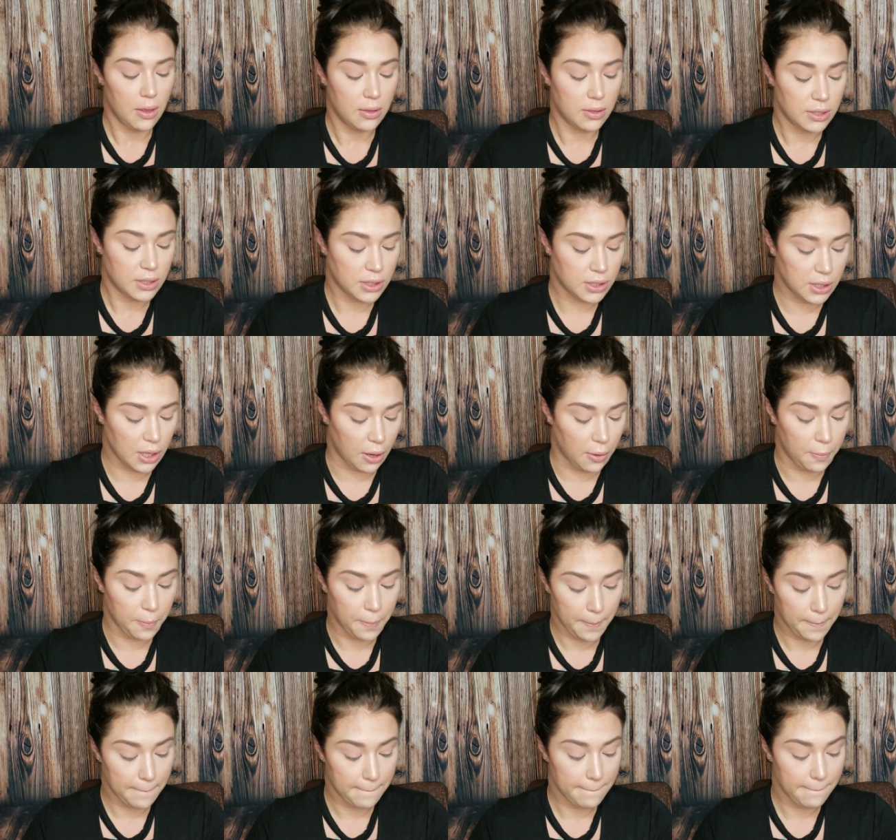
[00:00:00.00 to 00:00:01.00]
So
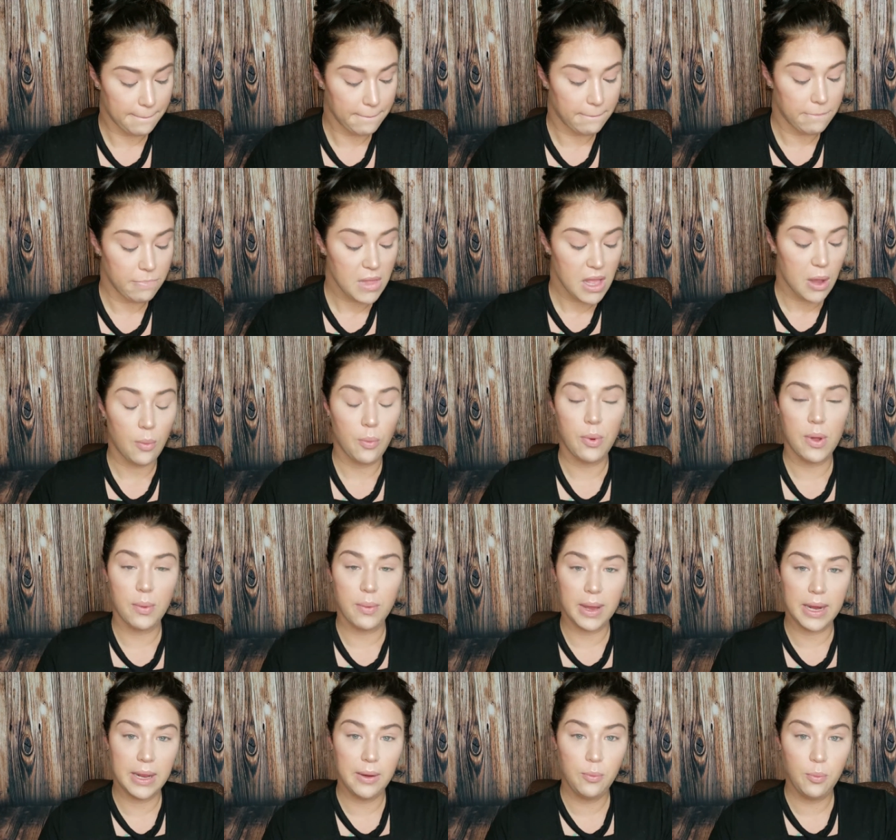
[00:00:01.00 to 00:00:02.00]
we
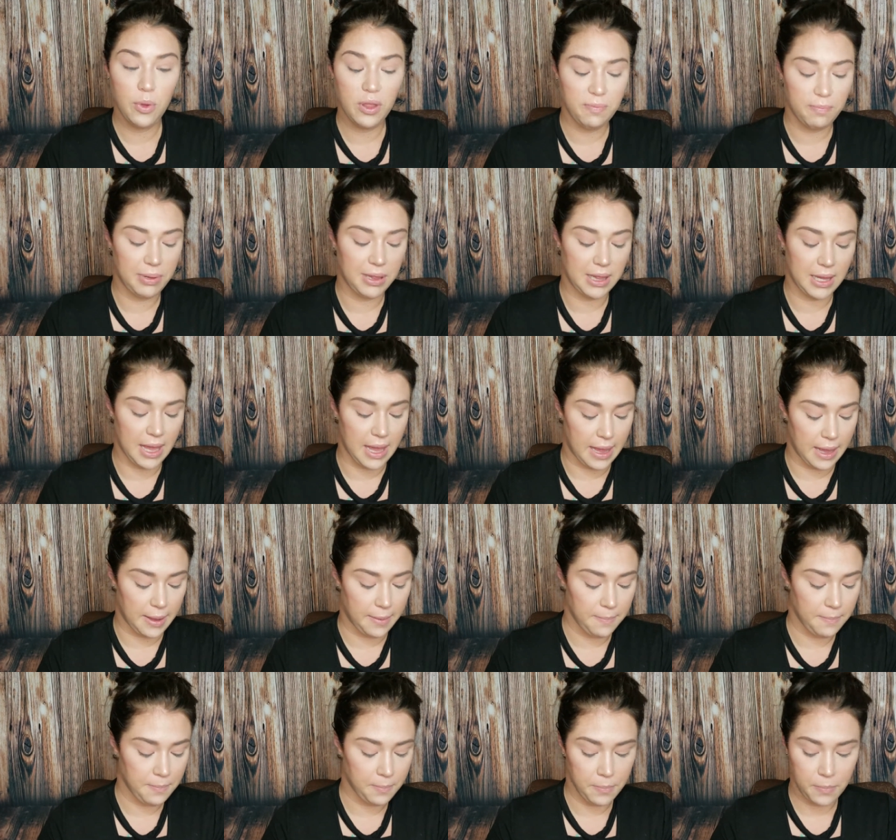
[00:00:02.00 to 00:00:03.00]
went in with play.